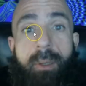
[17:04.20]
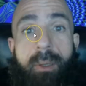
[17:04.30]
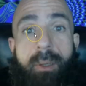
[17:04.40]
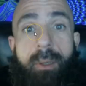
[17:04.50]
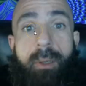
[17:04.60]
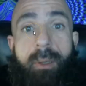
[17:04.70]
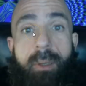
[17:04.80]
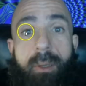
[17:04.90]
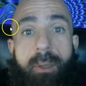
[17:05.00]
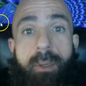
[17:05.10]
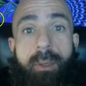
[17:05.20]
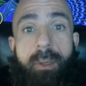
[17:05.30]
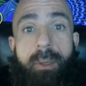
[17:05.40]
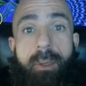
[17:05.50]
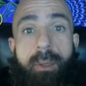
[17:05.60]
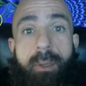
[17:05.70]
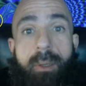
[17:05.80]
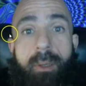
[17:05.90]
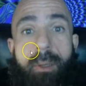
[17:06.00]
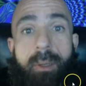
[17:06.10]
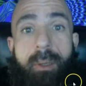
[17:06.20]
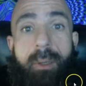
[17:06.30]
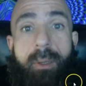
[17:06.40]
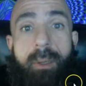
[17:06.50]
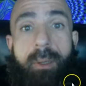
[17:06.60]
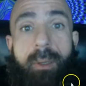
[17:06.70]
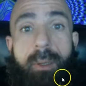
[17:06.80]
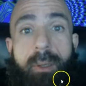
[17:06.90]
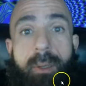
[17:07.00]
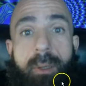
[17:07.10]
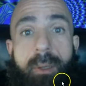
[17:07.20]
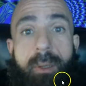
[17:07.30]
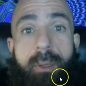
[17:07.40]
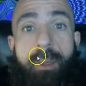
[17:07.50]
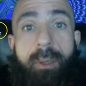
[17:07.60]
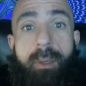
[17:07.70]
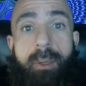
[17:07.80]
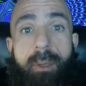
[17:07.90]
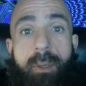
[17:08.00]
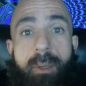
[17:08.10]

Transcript: what it seems like, doesn't it? Seems like it.